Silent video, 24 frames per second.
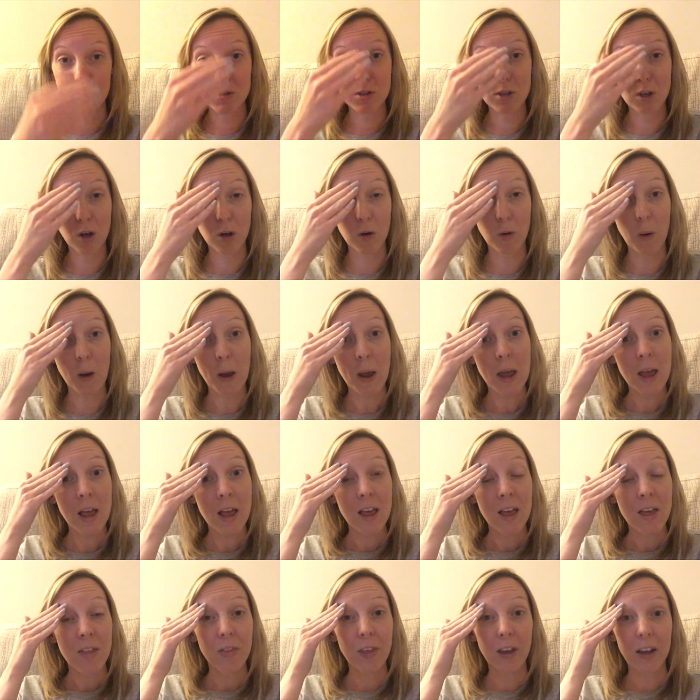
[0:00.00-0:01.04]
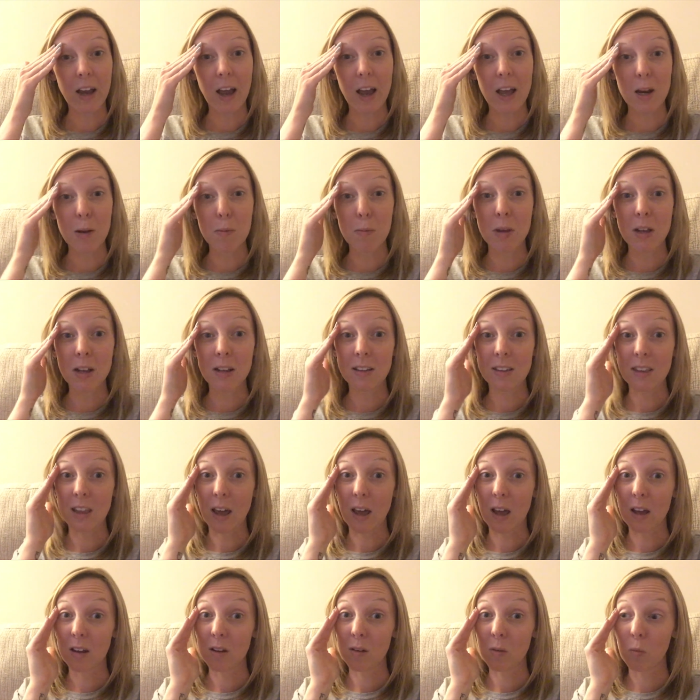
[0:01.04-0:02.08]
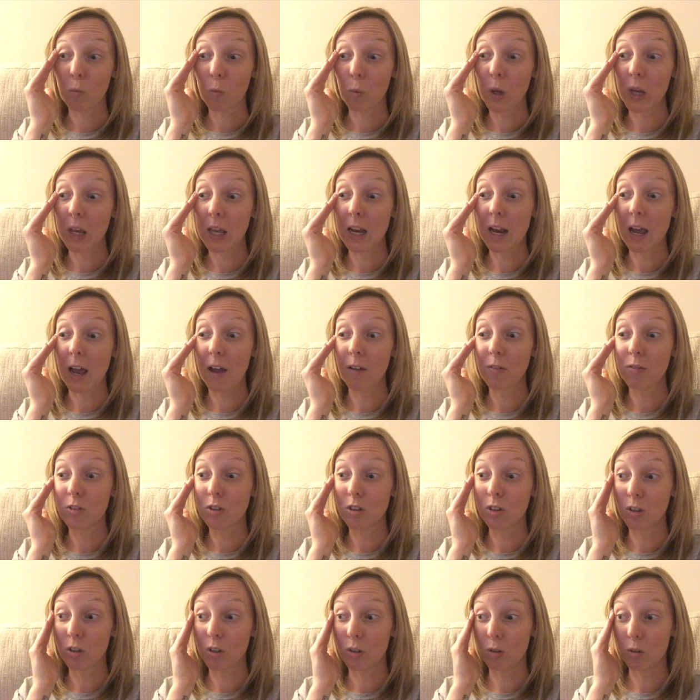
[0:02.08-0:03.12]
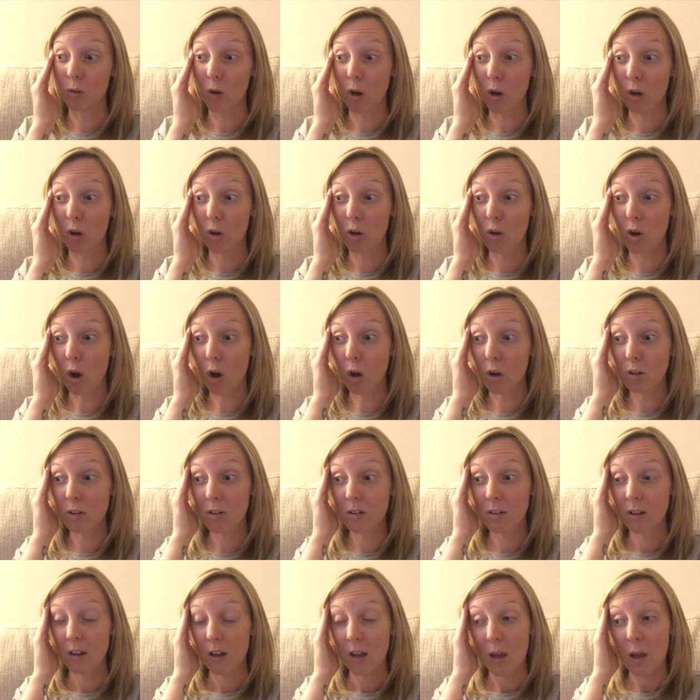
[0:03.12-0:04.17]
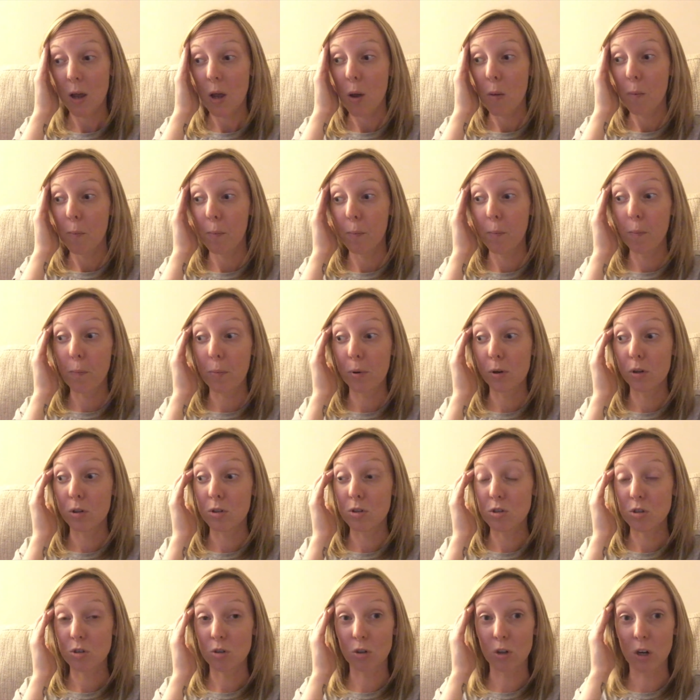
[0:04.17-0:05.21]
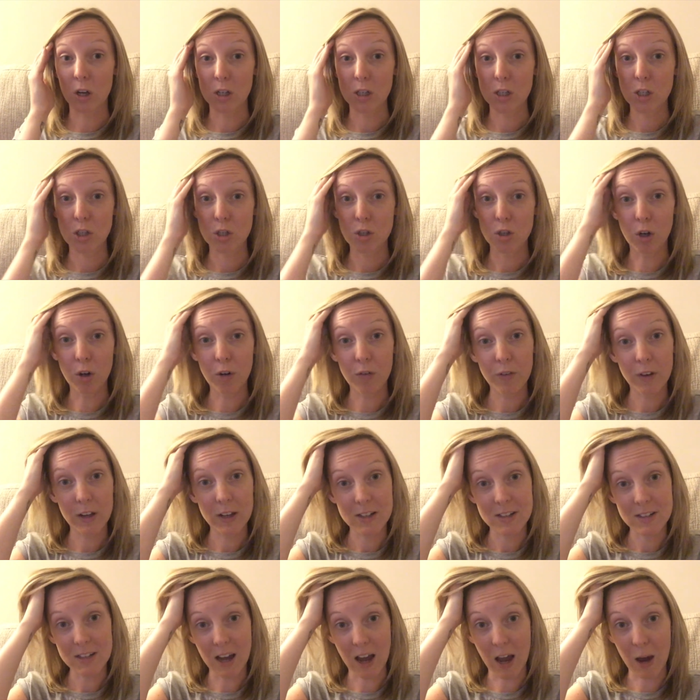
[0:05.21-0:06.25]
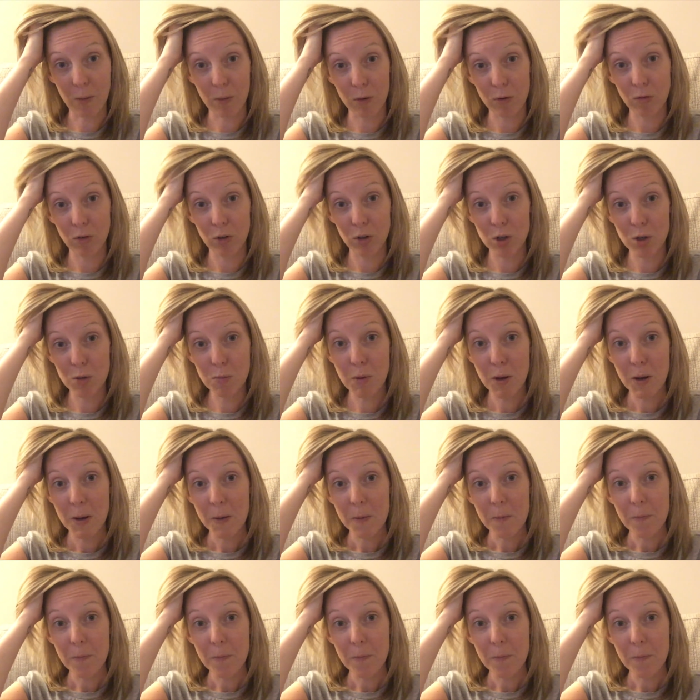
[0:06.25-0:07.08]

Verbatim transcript: So that kind of means that we're gonna have to not put all our stuff into our room,